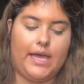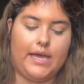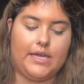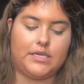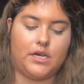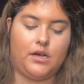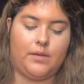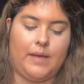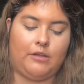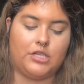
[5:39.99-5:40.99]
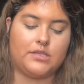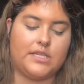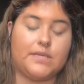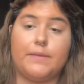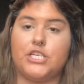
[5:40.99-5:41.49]
And I'll just
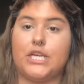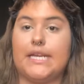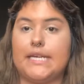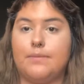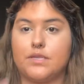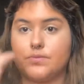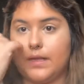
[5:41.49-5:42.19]
list my shade names as